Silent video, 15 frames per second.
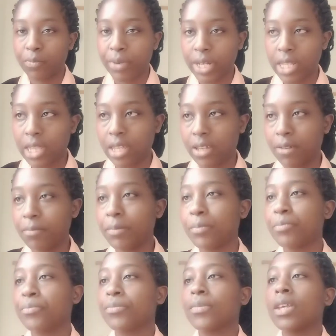breathing.
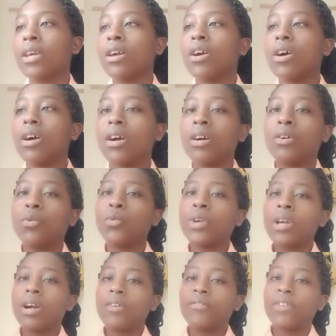We
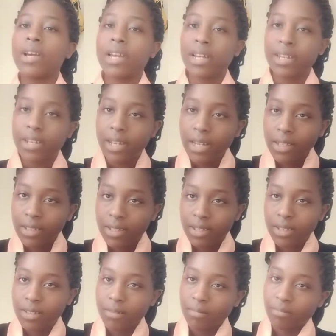have
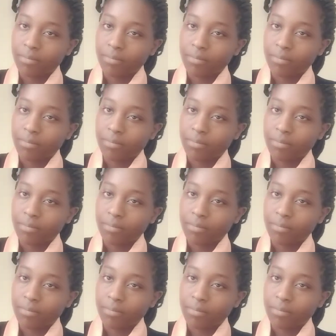headaches.